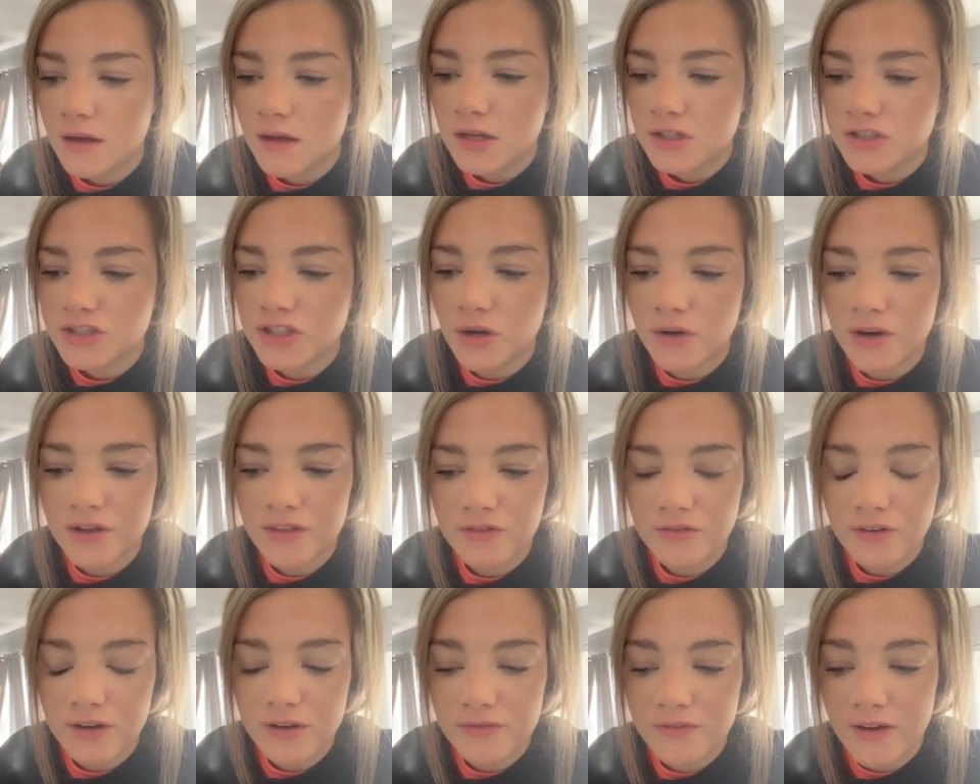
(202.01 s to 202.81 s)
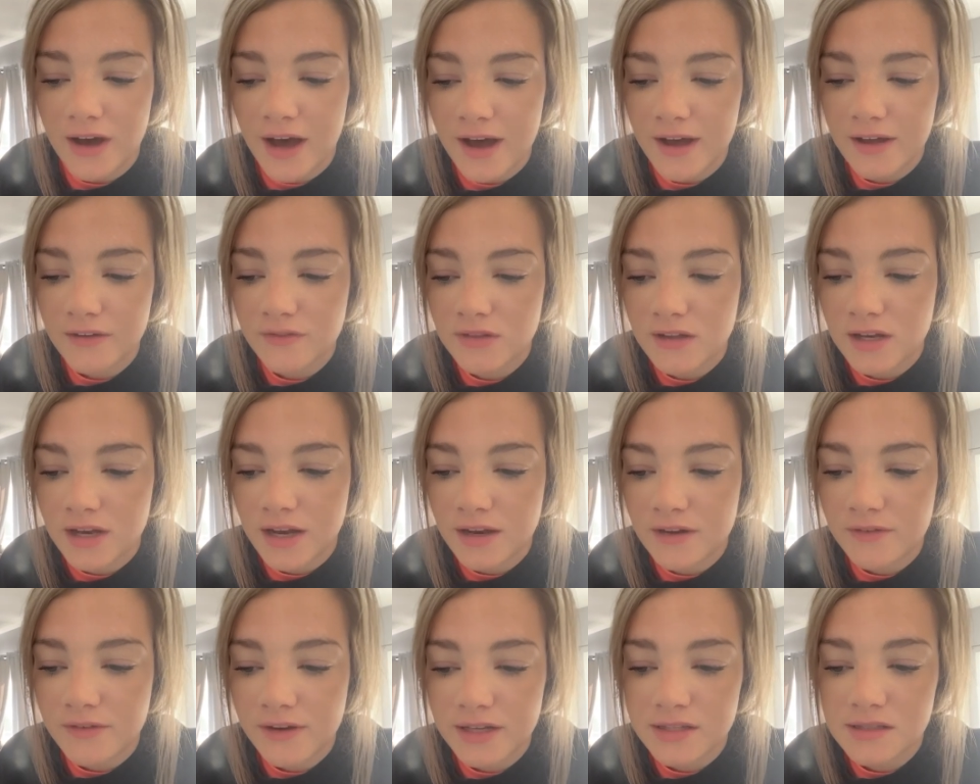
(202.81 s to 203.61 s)
Jonah three five, "The
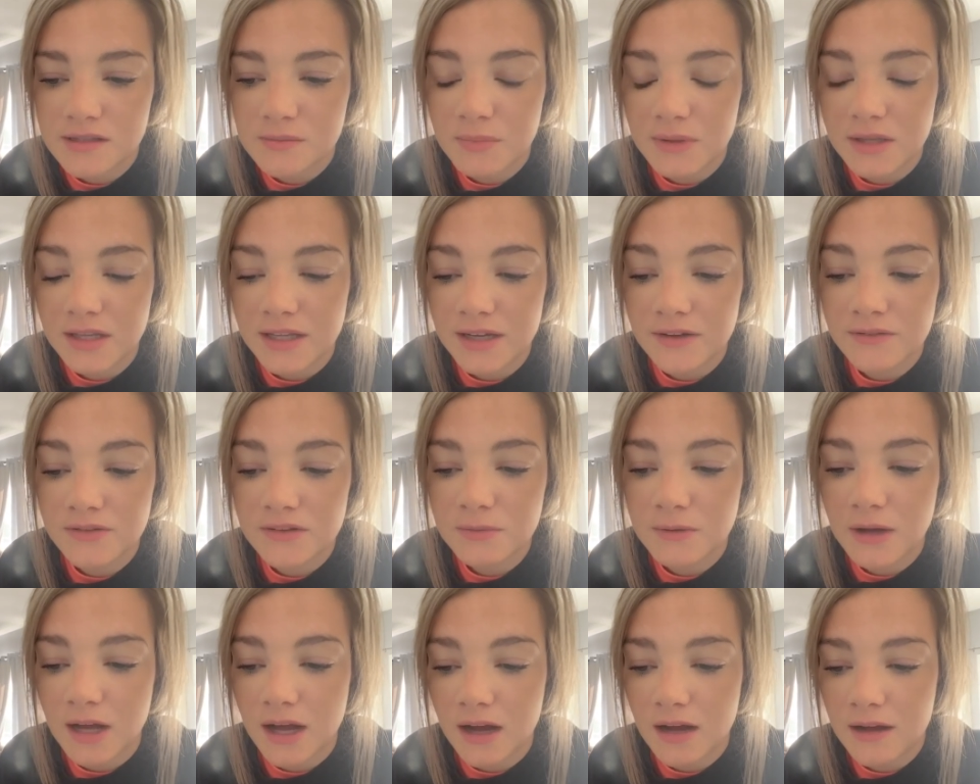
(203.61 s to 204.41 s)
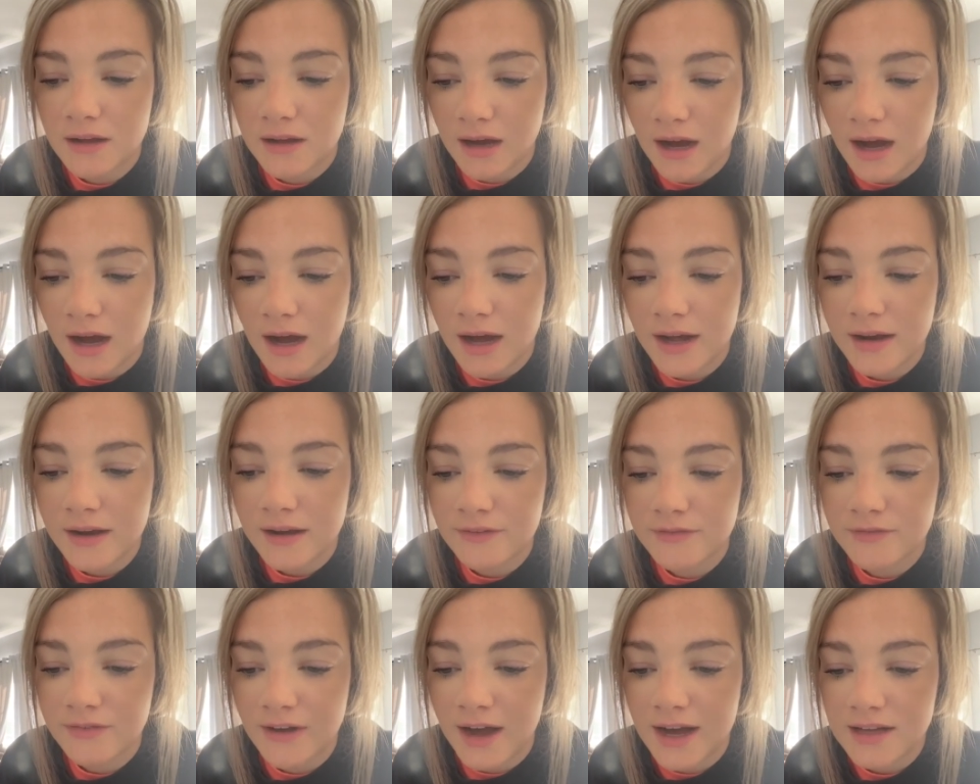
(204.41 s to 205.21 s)
Ninevites believed God. A
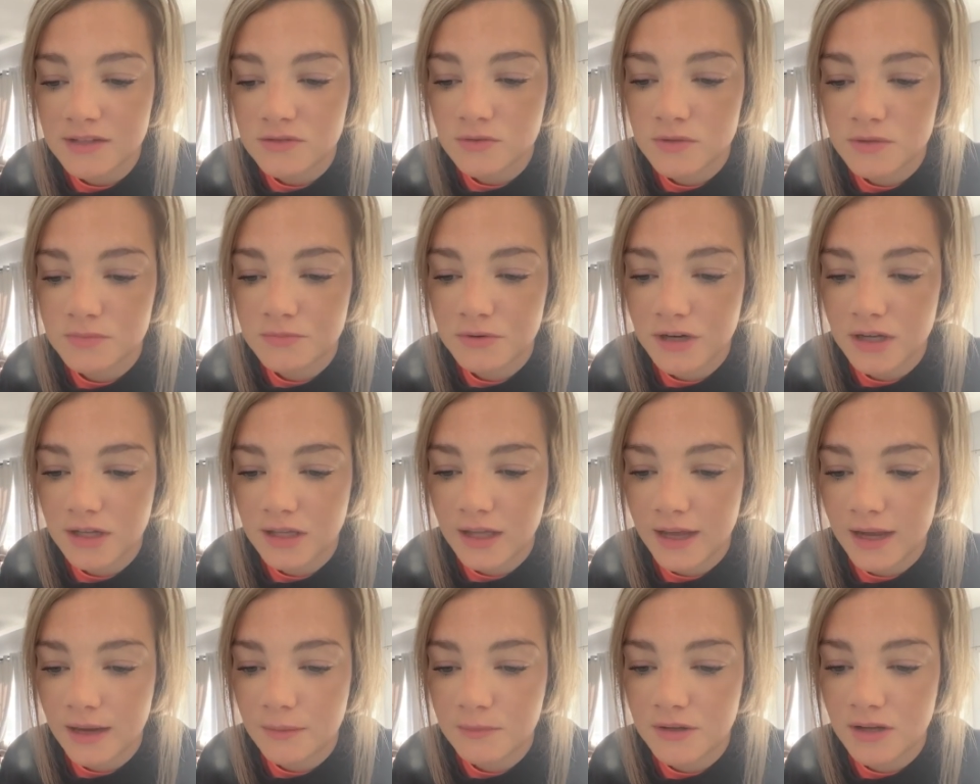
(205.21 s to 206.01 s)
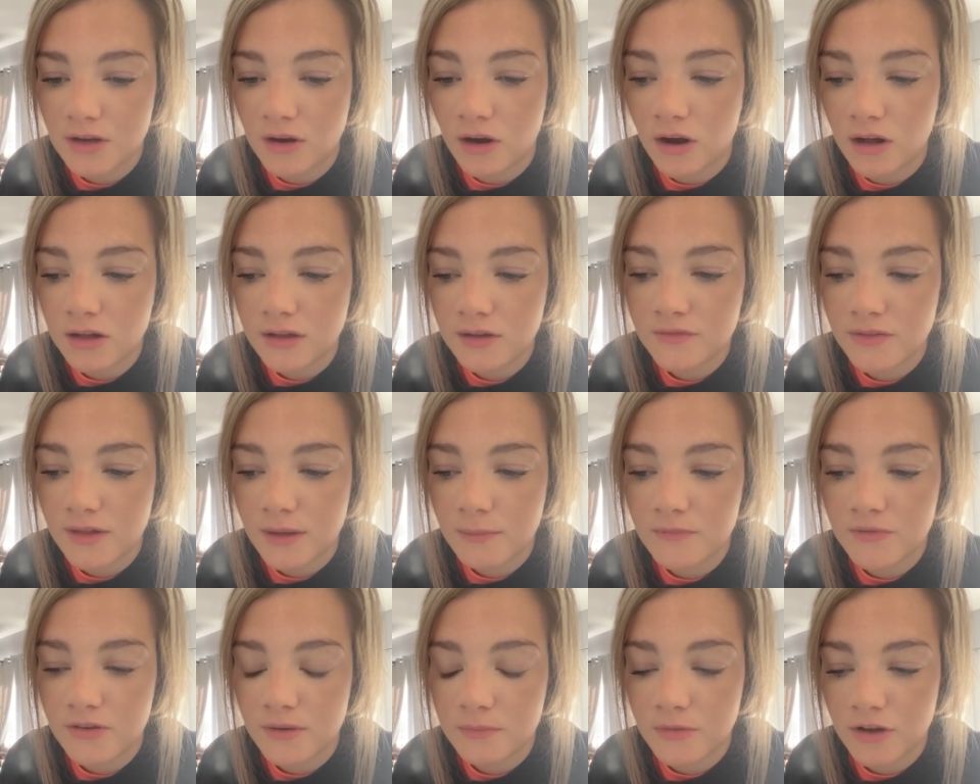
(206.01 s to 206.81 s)
fast was proclaimed, and all of them,
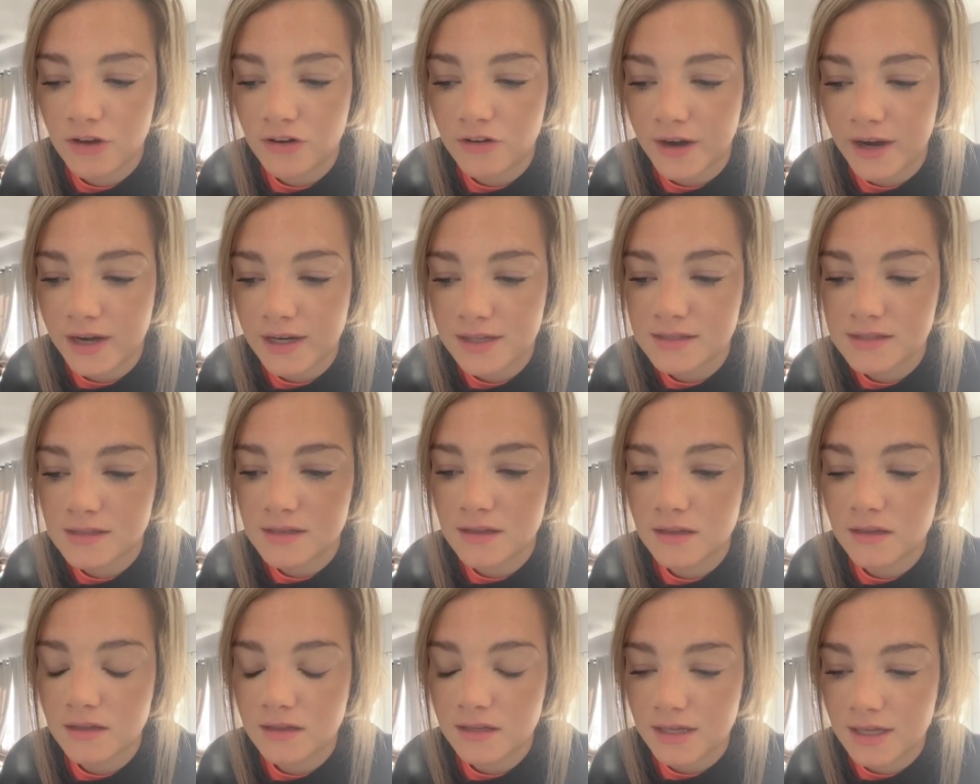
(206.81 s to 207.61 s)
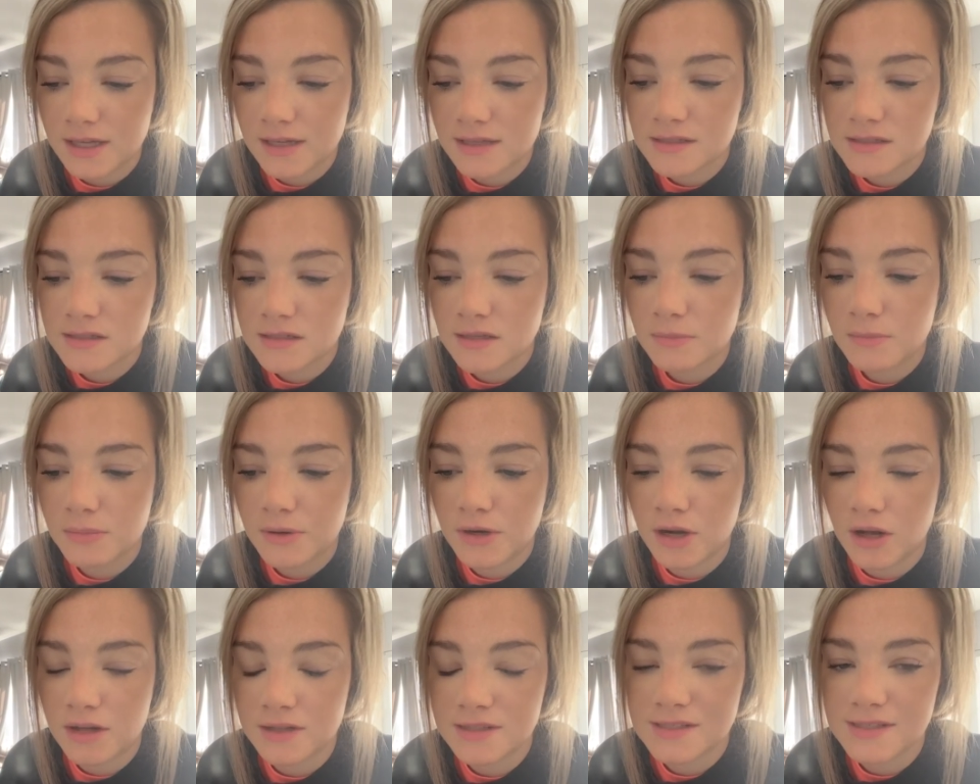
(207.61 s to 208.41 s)
from the greatest to the least, put
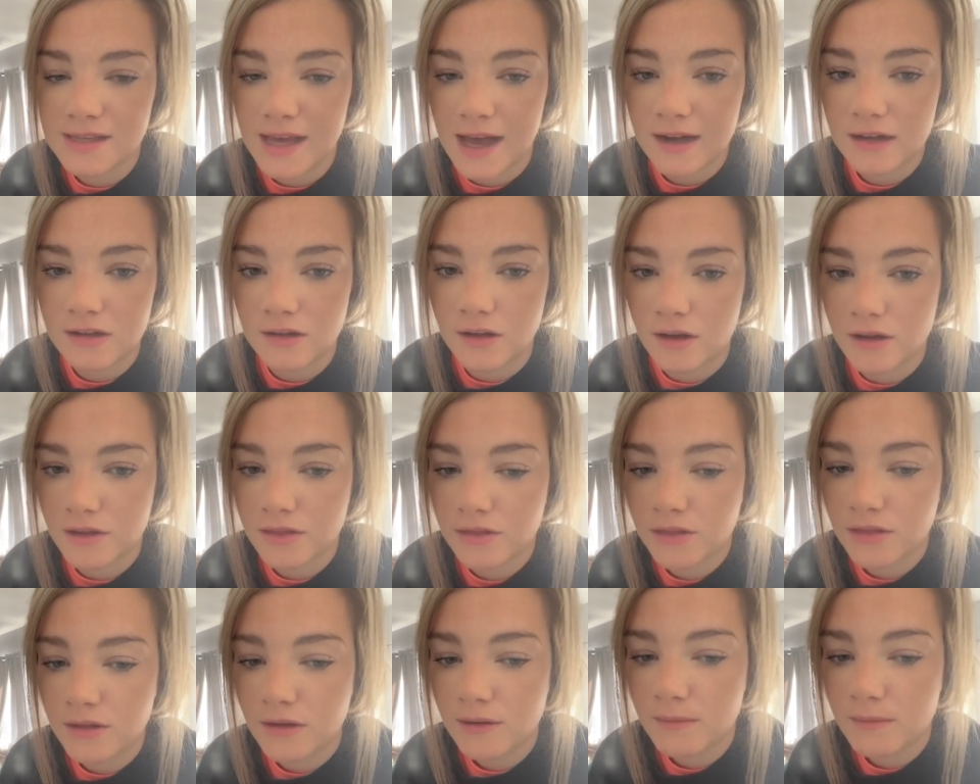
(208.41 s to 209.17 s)
on sackcloth."